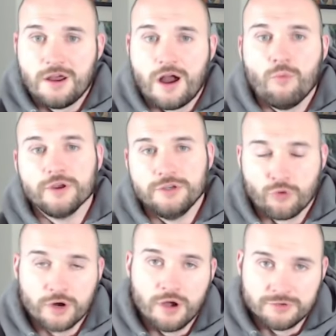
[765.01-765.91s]
on what
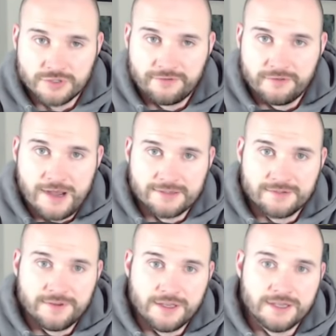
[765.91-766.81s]
your coaching
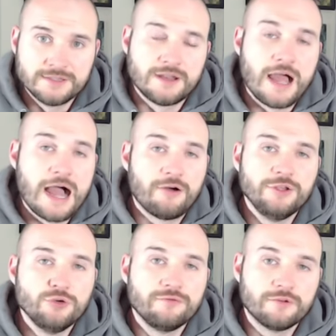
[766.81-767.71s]
philosophy is and how
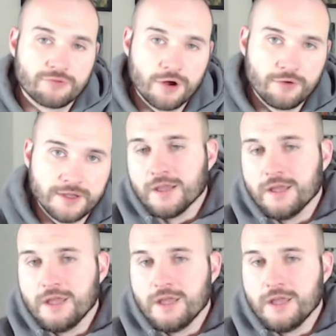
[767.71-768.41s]
you've grown it.